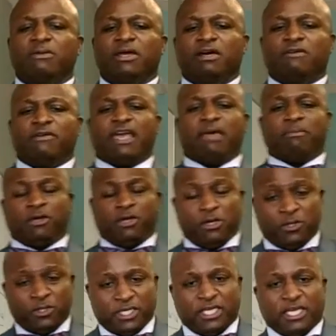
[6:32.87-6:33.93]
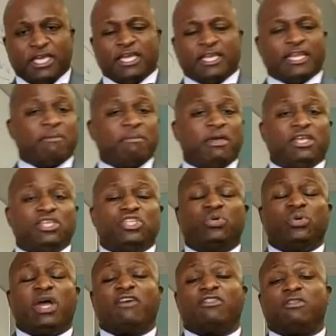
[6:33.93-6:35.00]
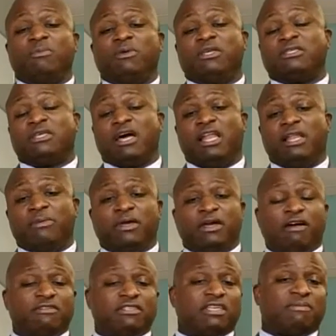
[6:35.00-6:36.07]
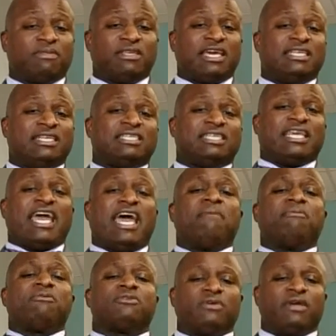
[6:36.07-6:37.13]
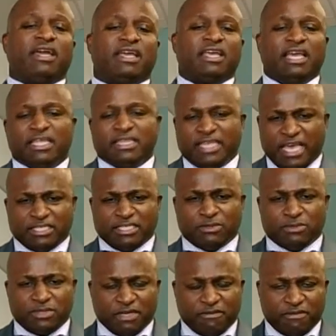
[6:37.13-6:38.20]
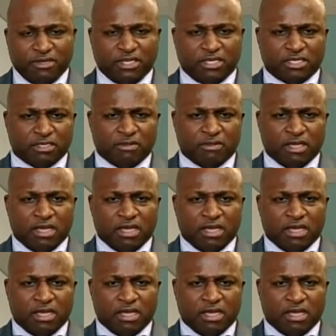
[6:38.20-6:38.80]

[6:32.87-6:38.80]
of ambiguity. That means you have to be tolerant of something that is an abstract that has no definition.